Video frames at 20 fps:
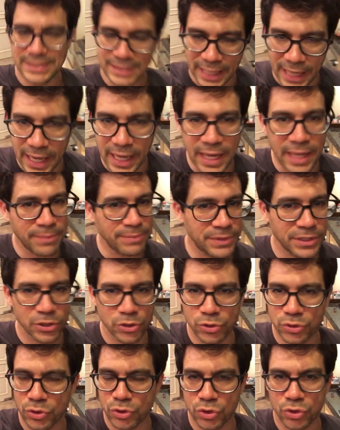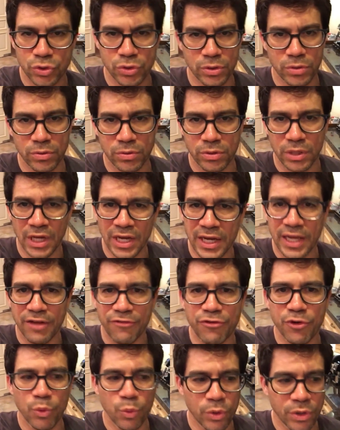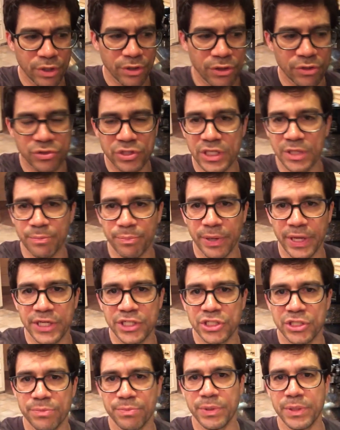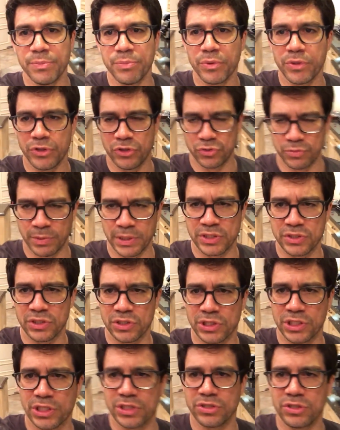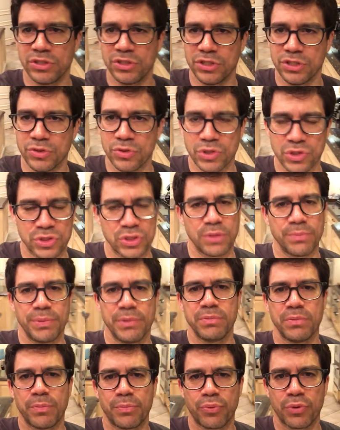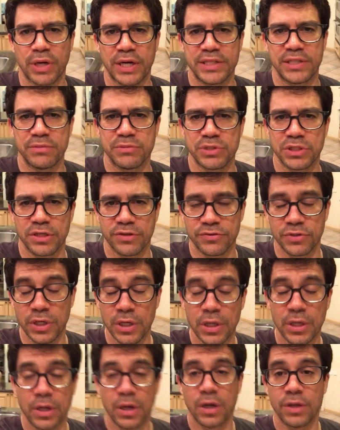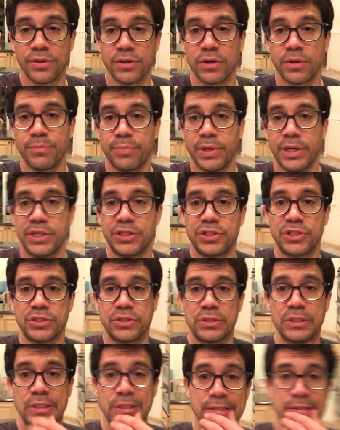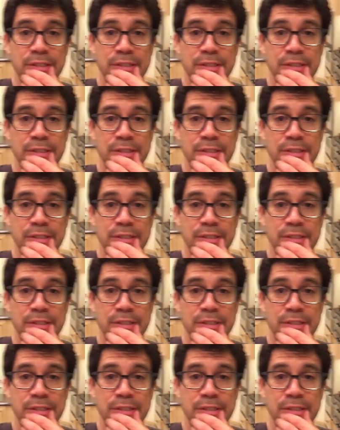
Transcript: Time tells the truth. If you're one of those impatient people, here's my suggestion to you, because some people pride themselves on their impatience.